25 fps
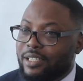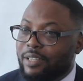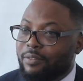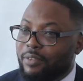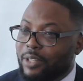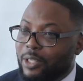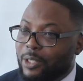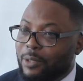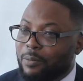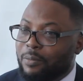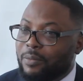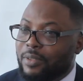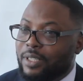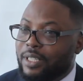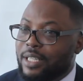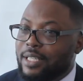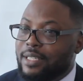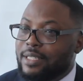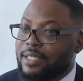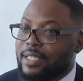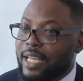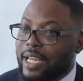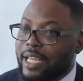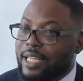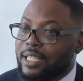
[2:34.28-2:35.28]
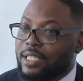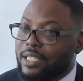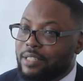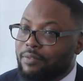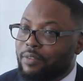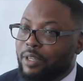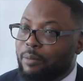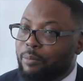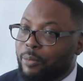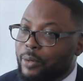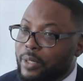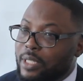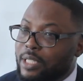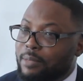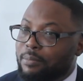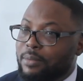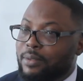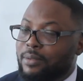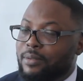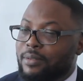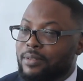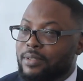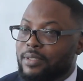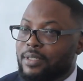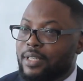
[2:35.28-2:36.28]
is to develop the scientific
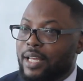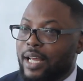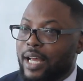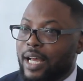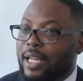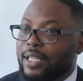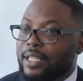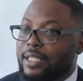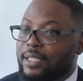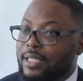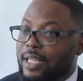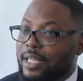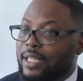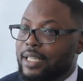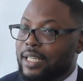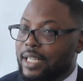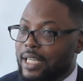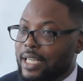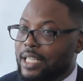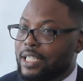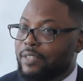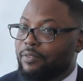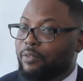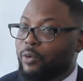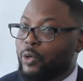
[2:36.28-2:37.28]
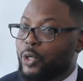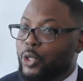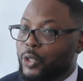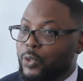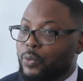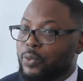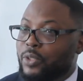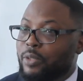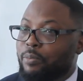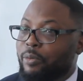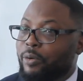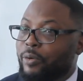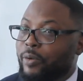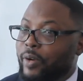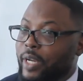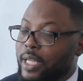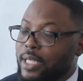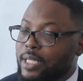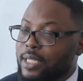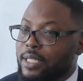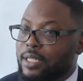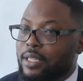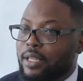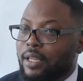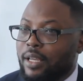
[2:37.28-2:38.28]
principles and the techniques for you to
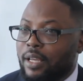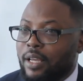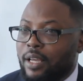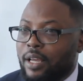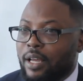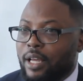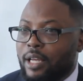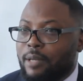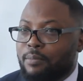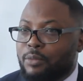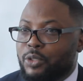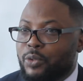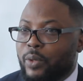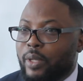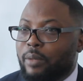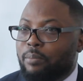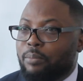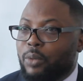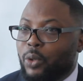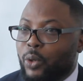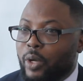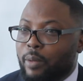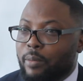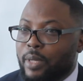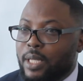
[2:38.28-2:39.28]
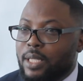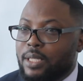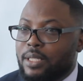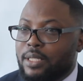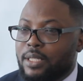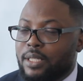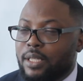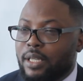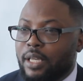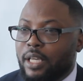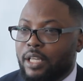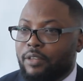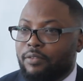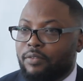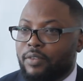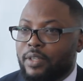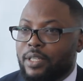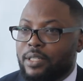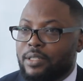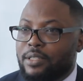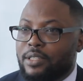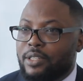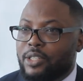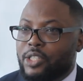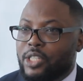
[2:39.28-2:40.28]
progress um, to employment
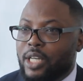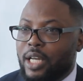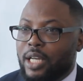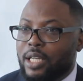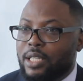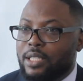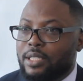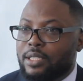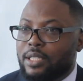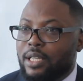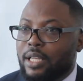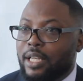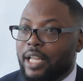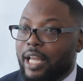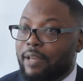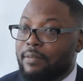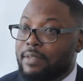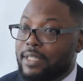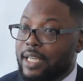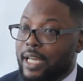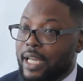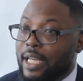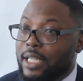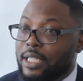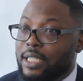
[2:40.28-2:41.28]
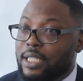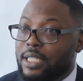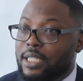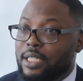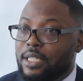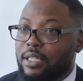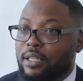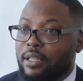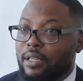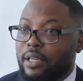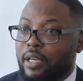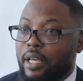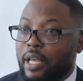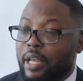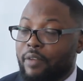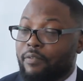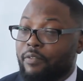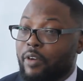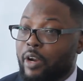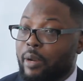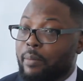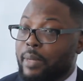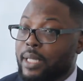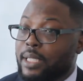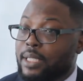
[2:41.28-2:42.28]
in fields such as life science,
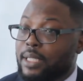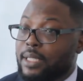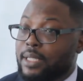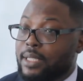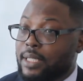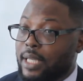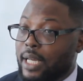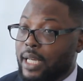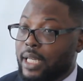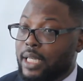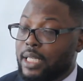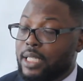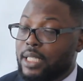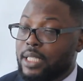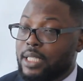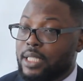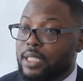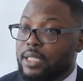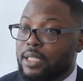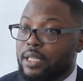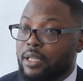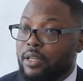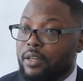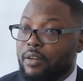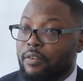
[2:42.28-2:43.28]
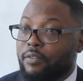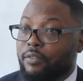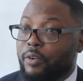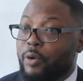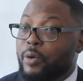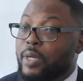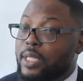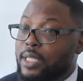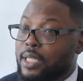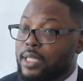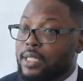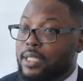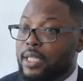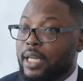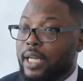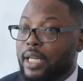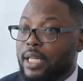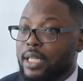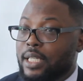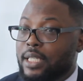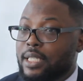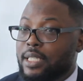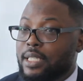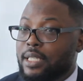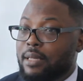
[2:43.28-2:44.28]
environmental science, forensic
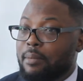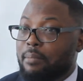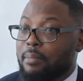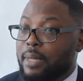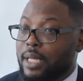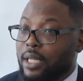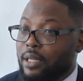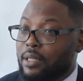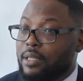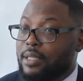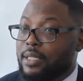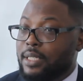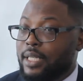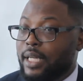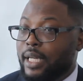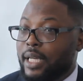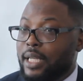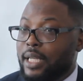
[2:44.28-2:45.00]
science, medical